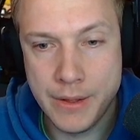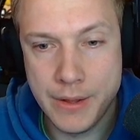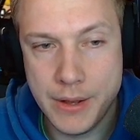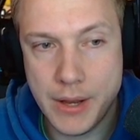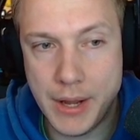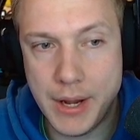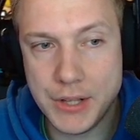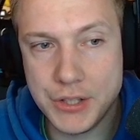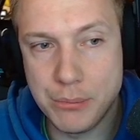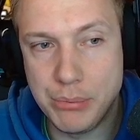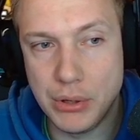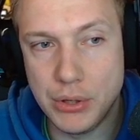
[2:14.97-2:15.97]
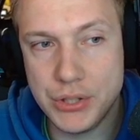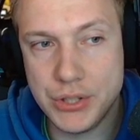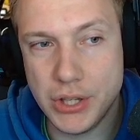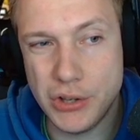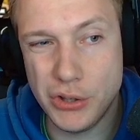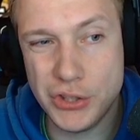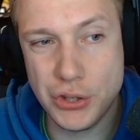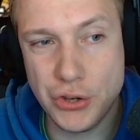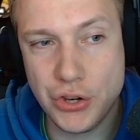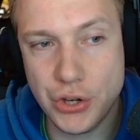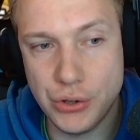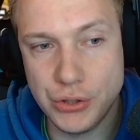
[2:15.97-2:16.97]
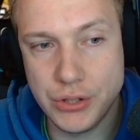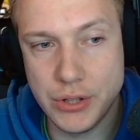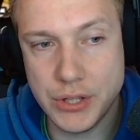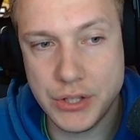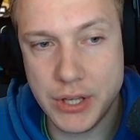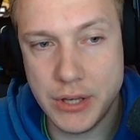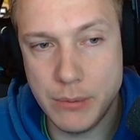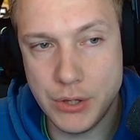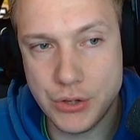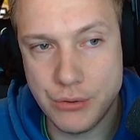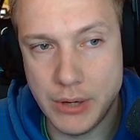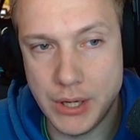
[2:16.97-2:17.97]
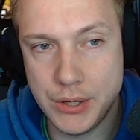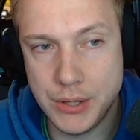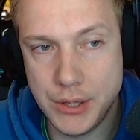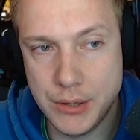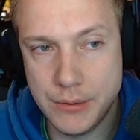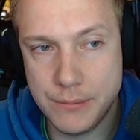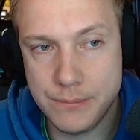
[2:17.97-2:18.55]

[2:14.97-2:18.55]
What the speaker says: And I suppose it also shows this image right here,